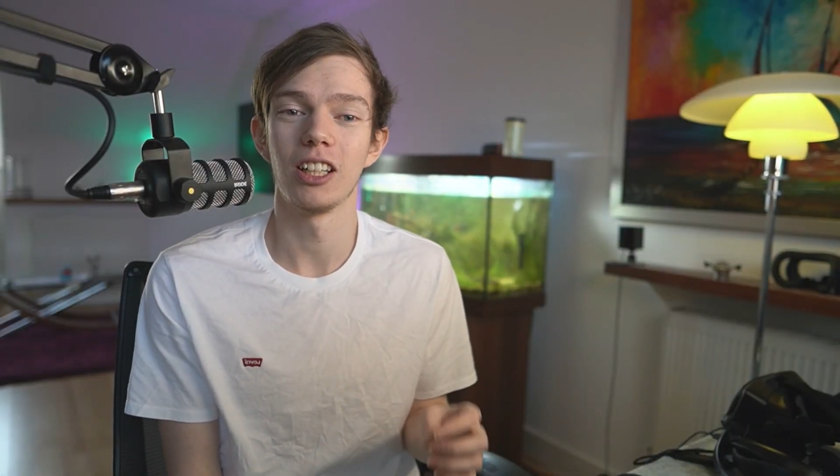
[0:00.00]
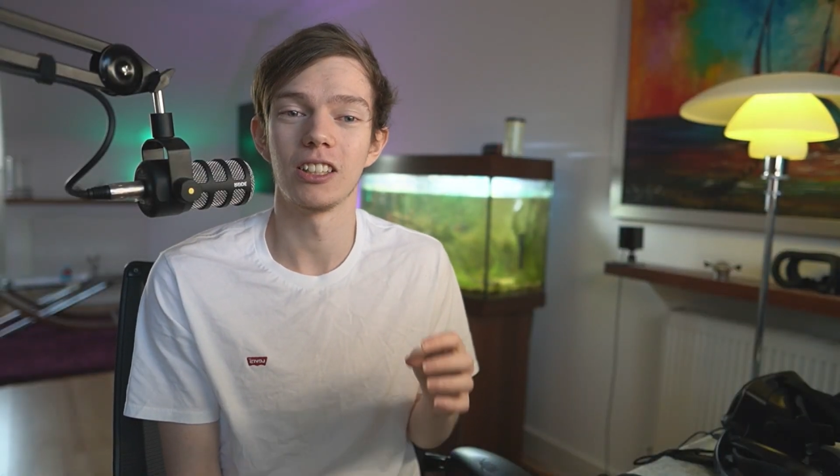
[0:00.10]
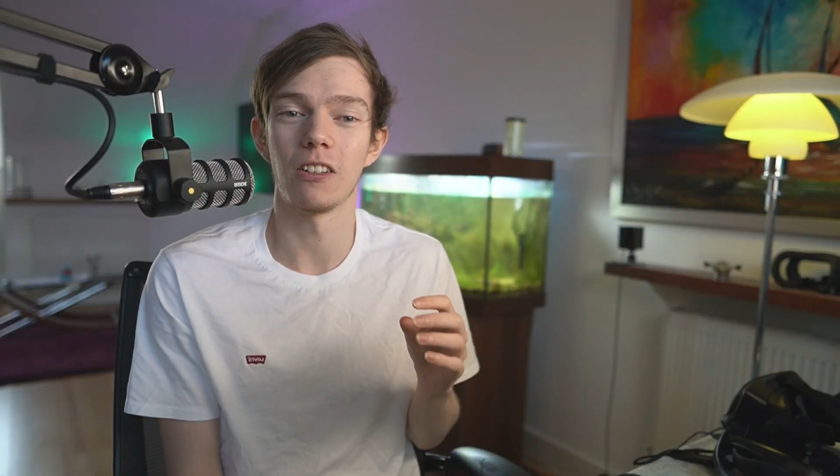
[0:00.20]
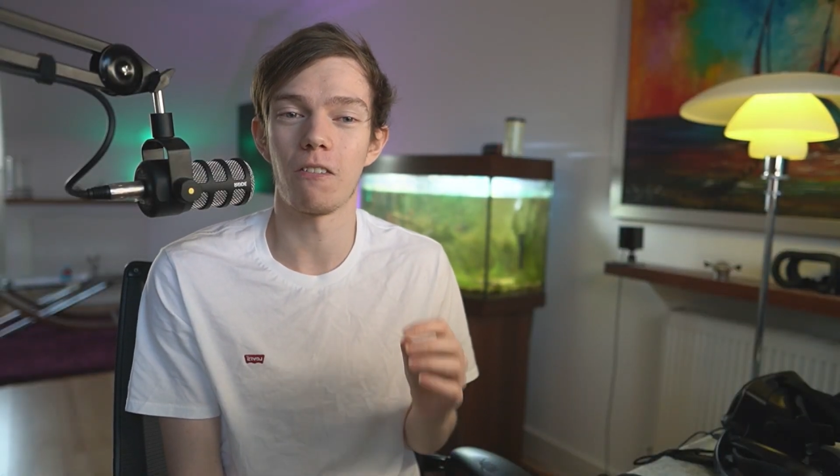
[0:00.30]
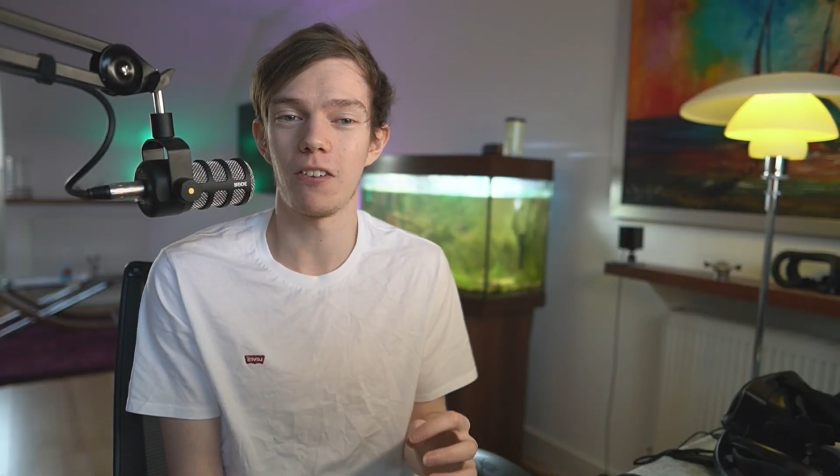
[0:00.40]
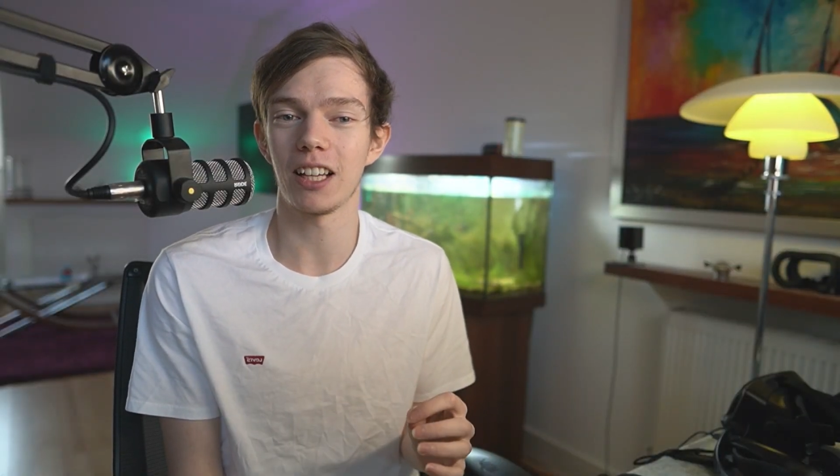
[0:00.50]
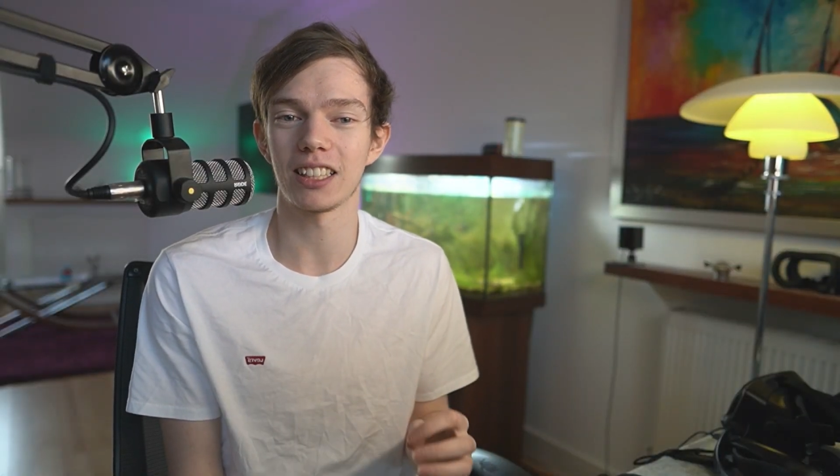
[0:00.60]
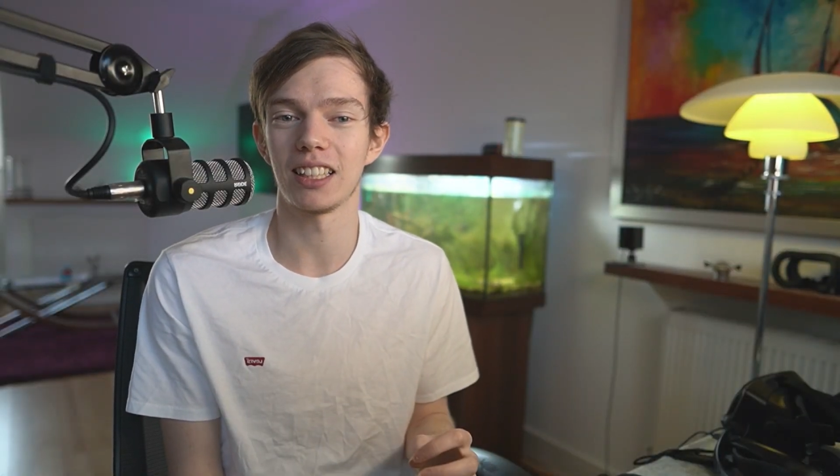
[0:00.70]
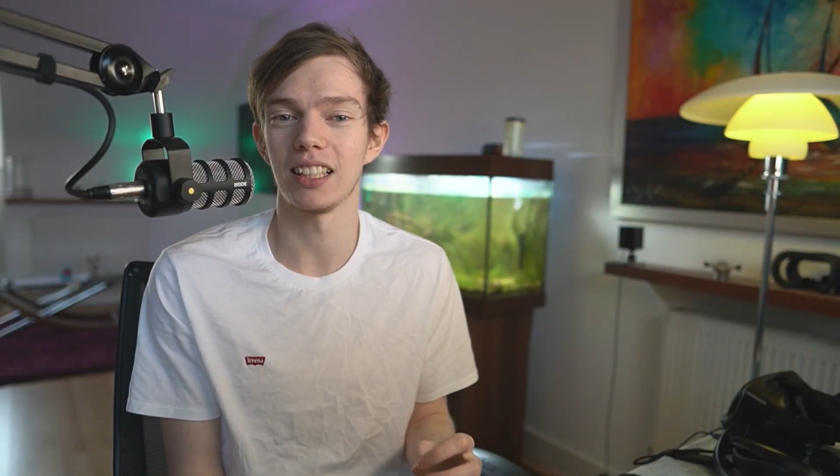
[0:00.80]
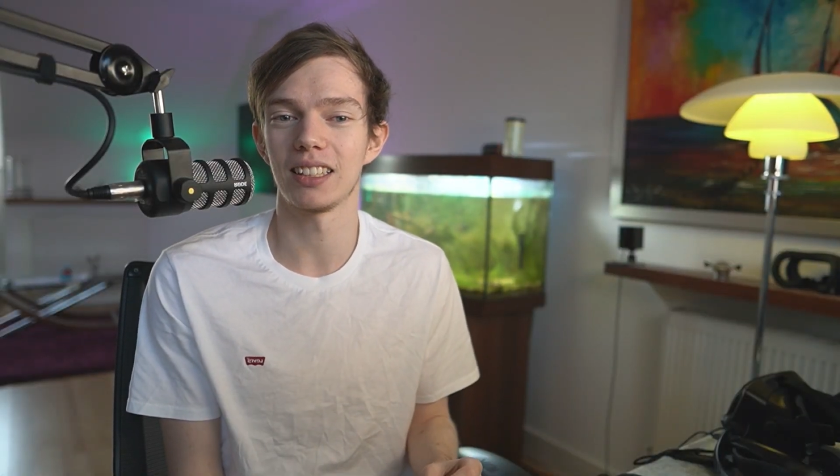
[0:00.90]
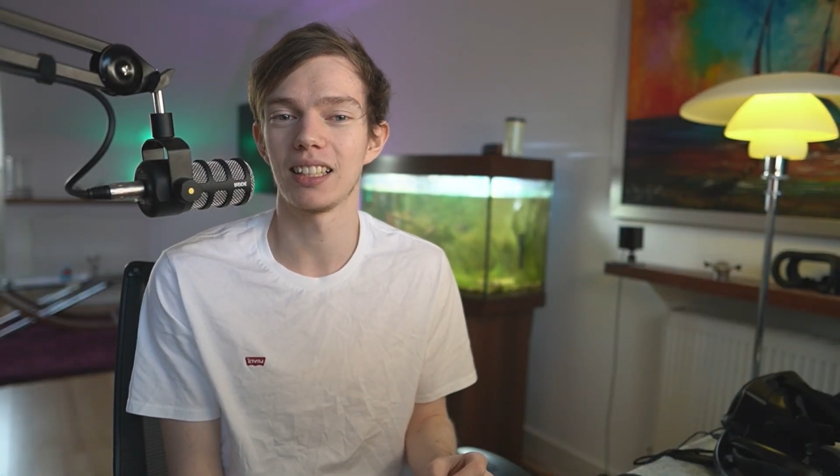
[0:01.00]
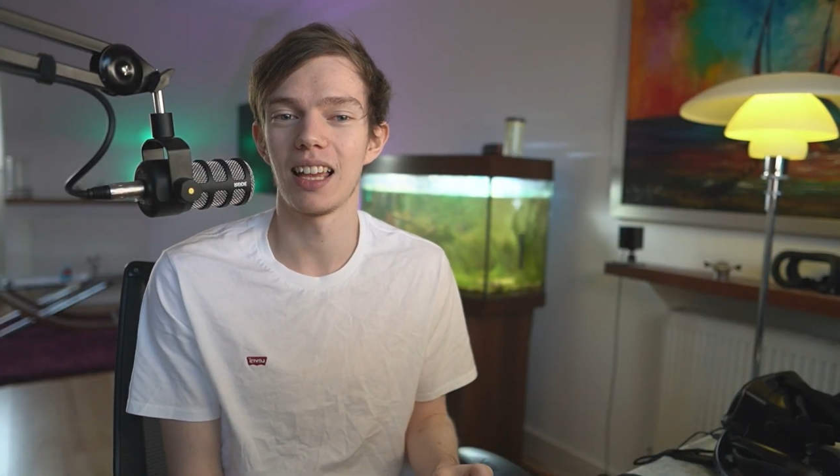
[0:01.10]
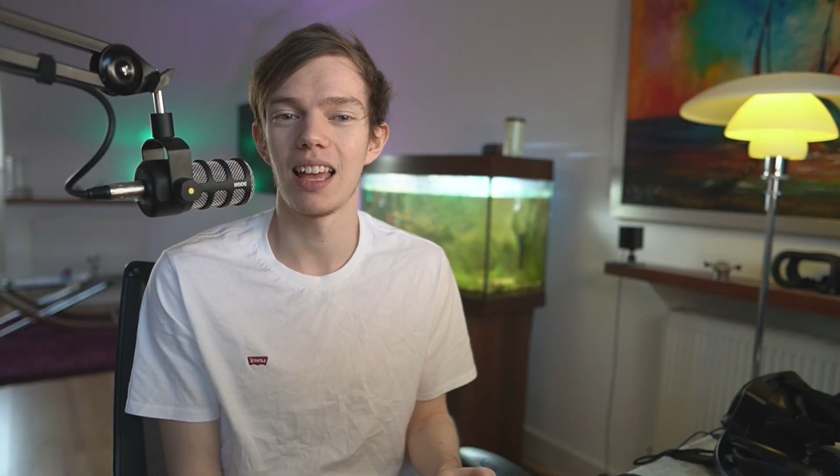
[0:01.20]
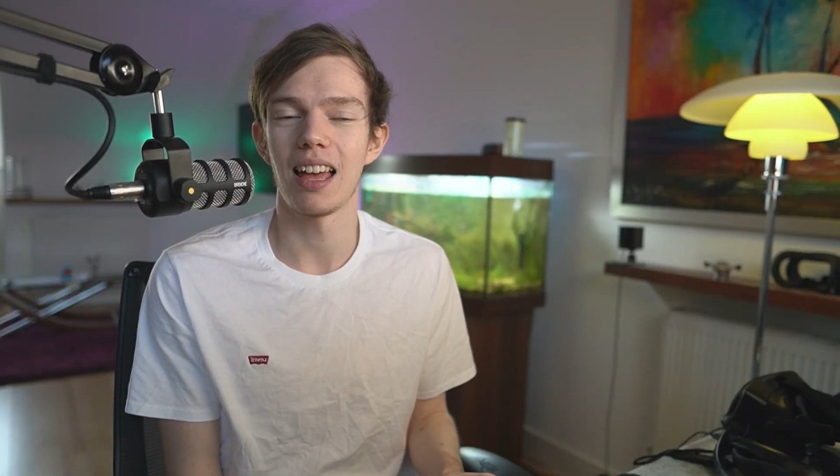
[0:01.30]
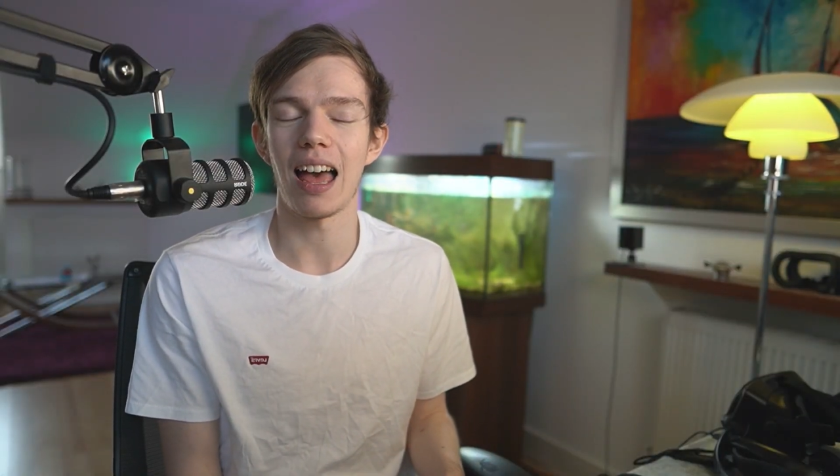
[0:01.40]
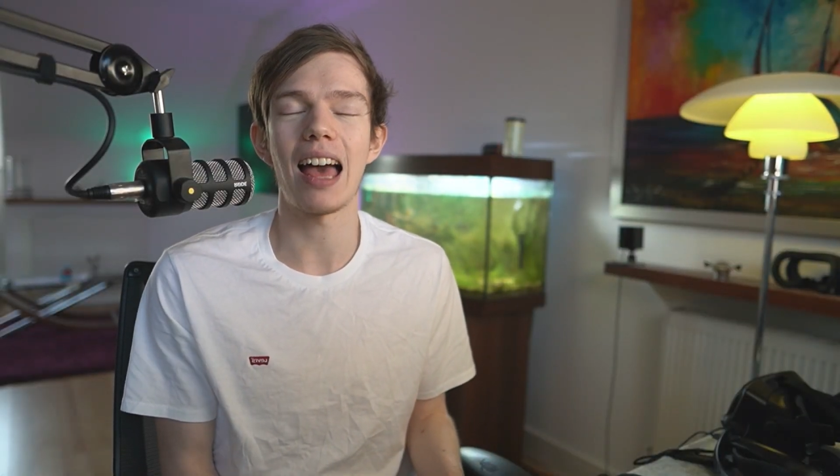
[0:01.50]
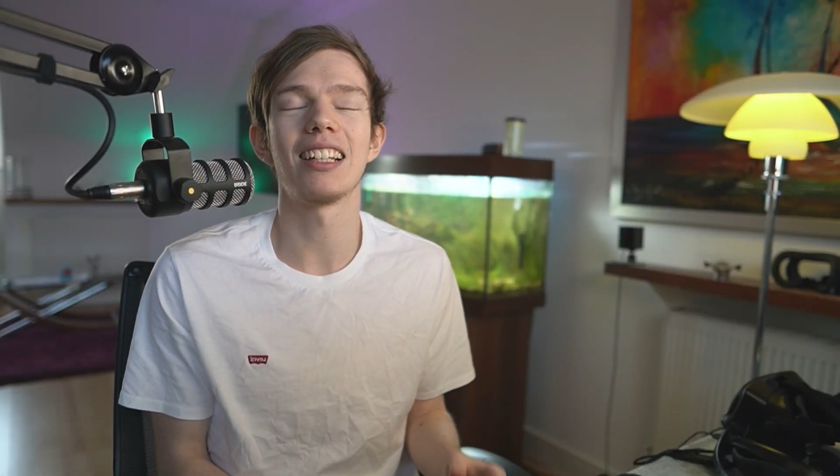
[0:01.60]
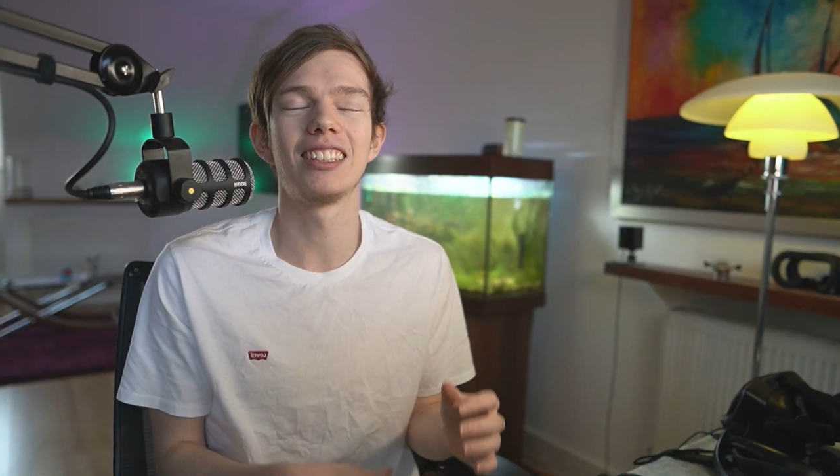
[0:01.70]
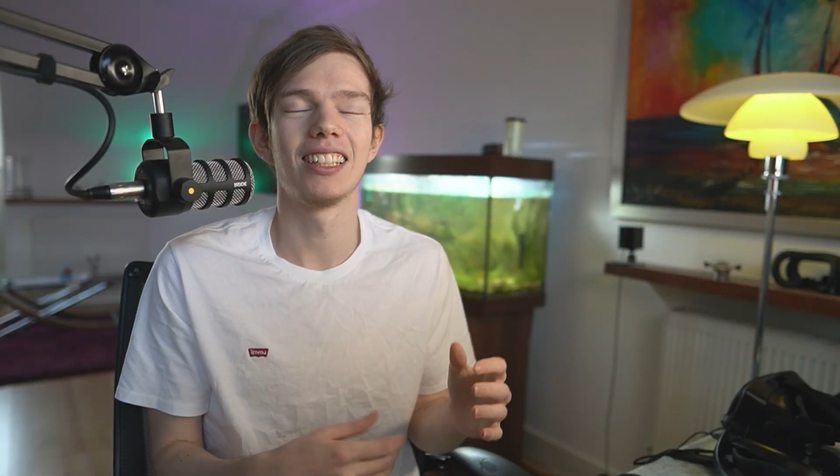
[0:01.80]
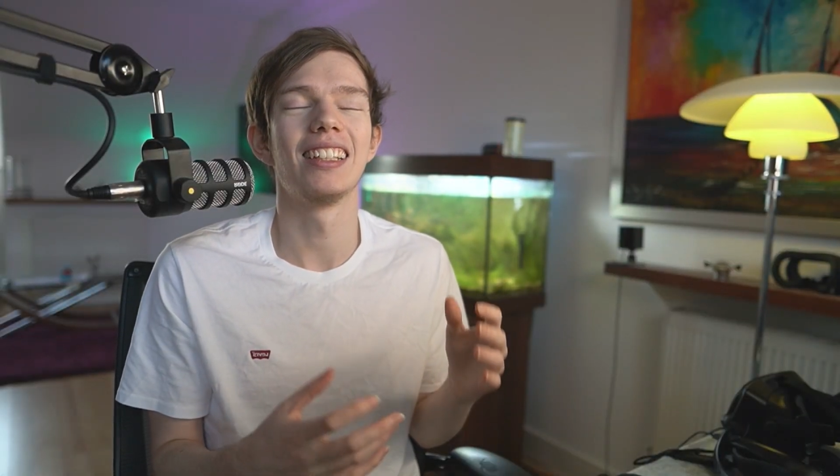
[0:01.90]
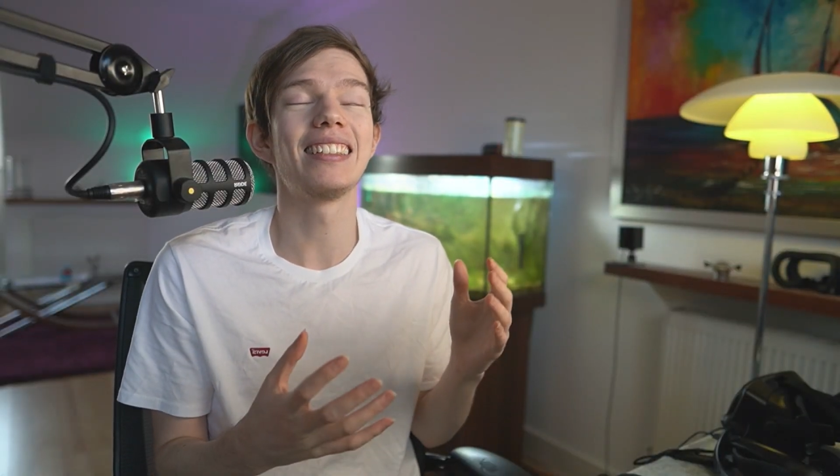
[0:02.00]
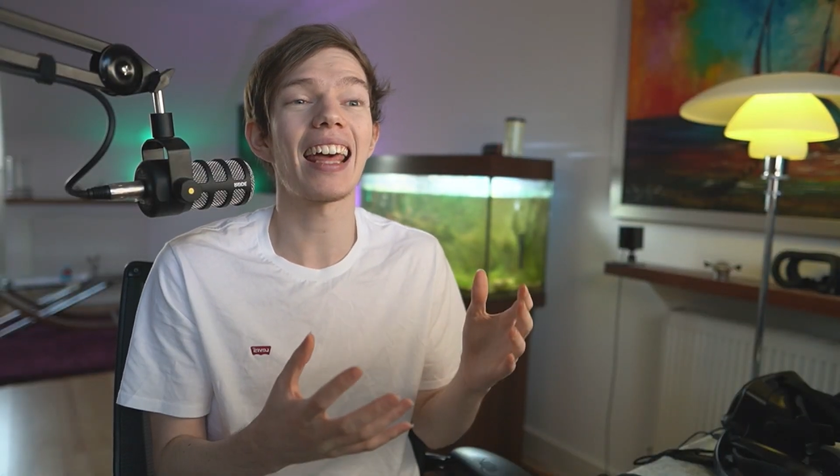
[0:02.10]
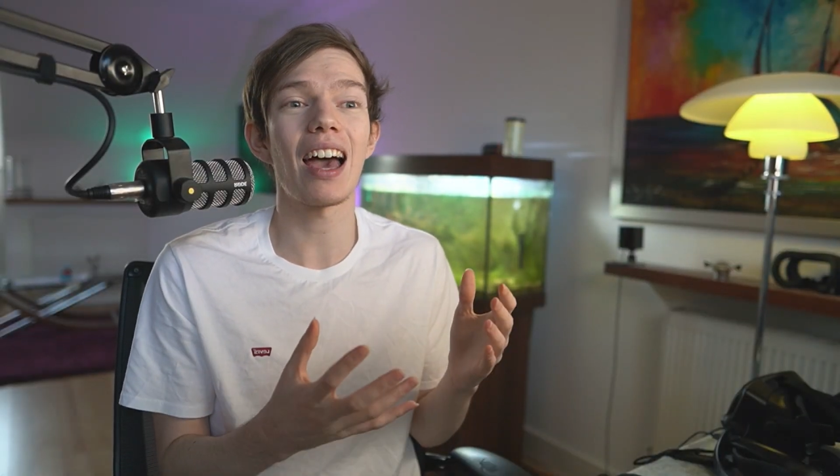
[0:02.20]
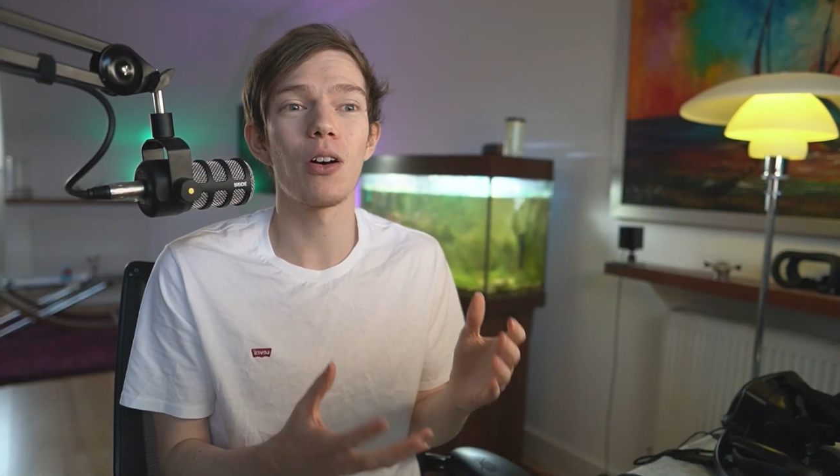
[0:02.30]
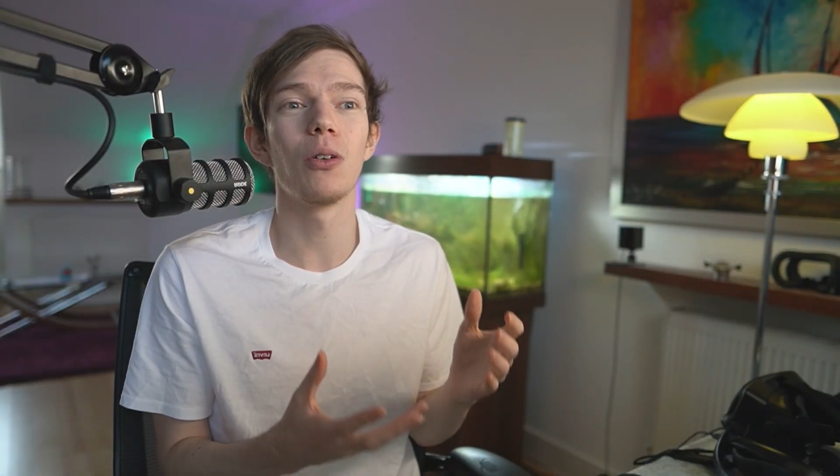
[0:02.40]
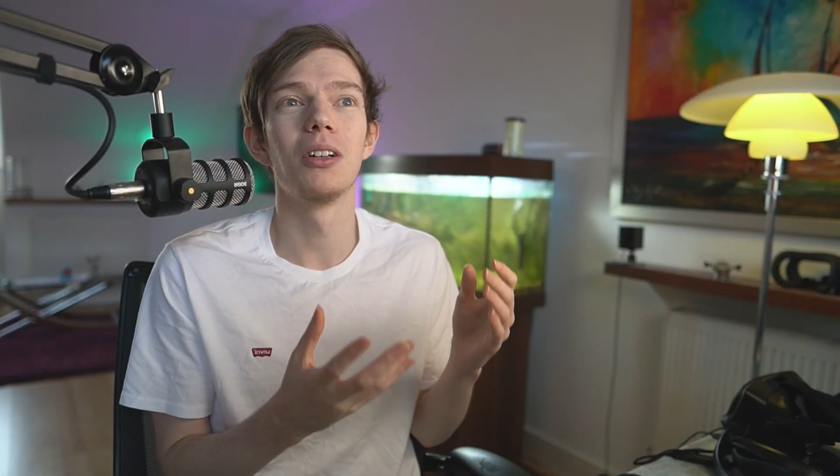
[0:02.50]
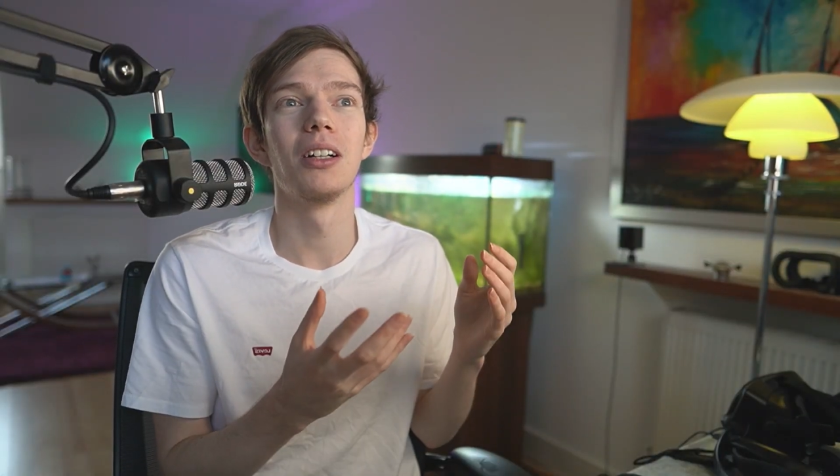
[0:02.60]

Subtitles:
to fix this, and now